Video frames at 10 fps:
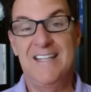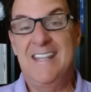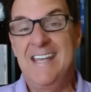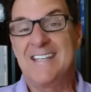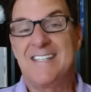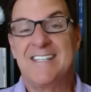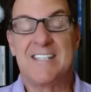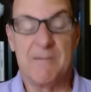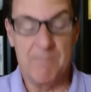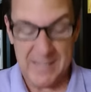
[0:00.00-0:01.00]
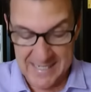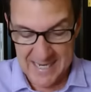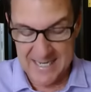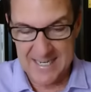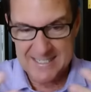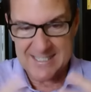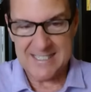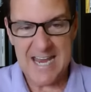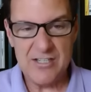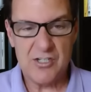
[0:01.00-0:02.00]
This is the beginning
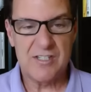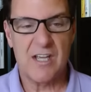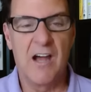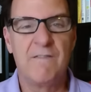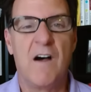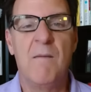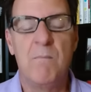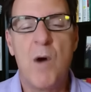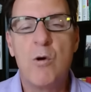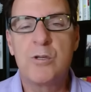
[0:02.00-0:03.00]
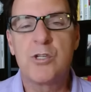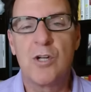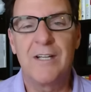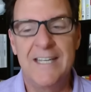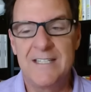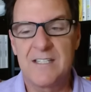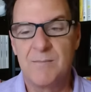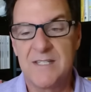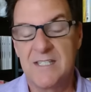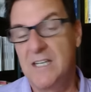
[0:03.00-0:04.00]
stages of emotional
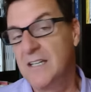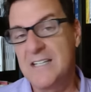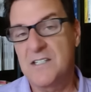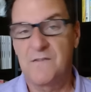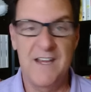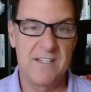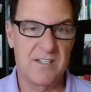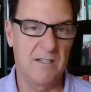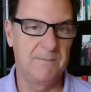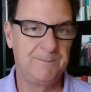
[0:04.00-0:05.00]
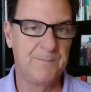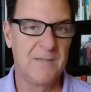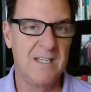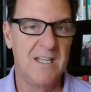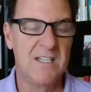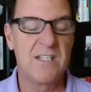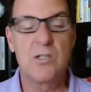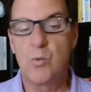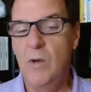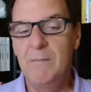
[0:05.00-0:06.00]
intimacy. And let's face it,
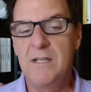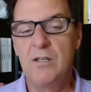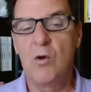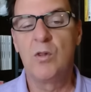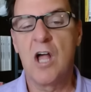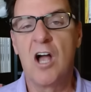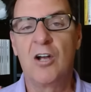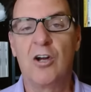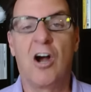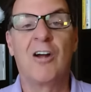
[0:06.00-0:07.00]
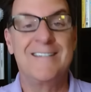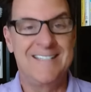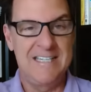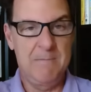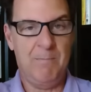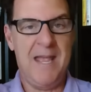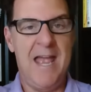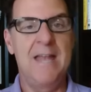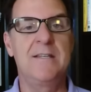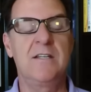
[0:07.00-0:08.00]
since women no longer are
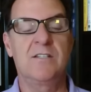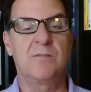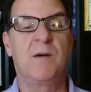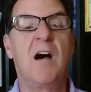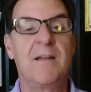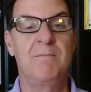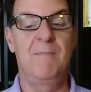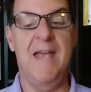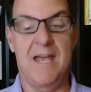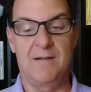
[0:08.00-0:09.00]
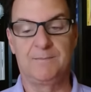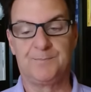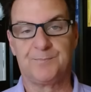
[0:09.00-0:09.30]
dependent upon men,